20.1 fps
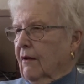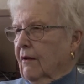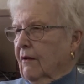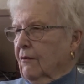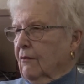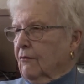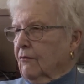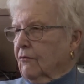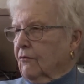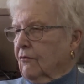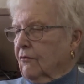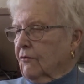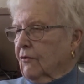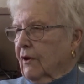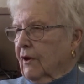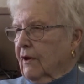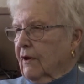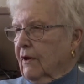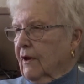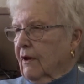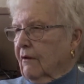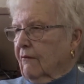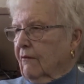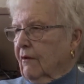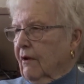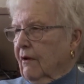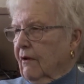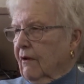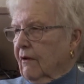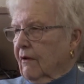used to say that,
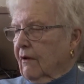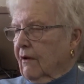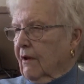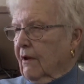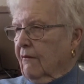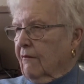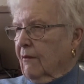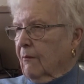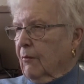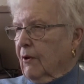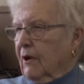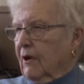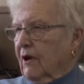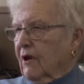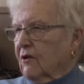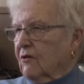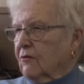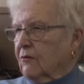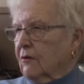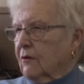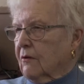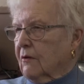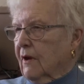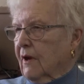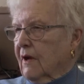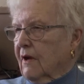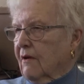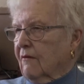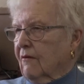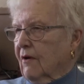well, everybody else goes
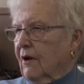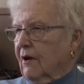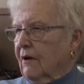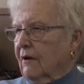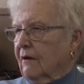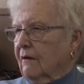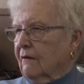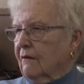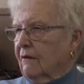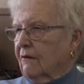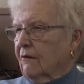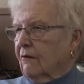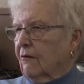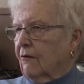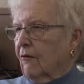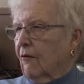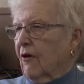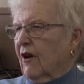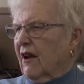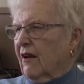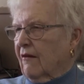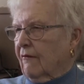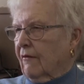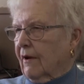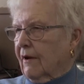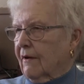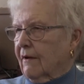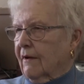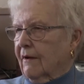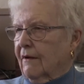anywhere, I don't go
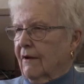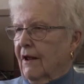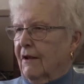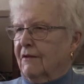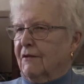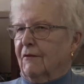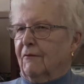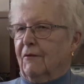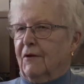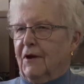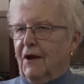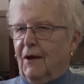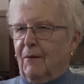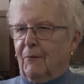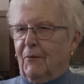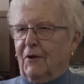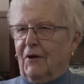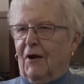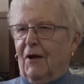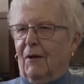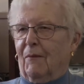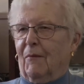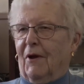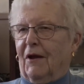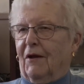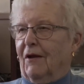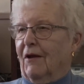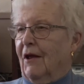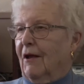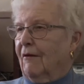anywhere. And that's the way I've been all
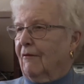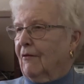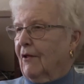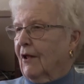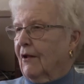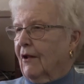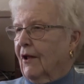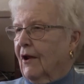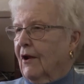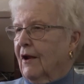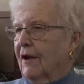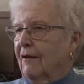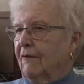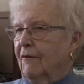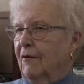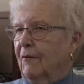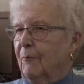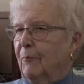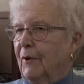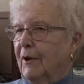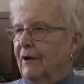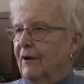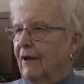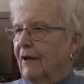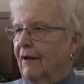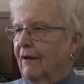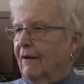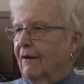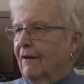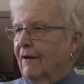my life, that I never been
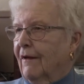a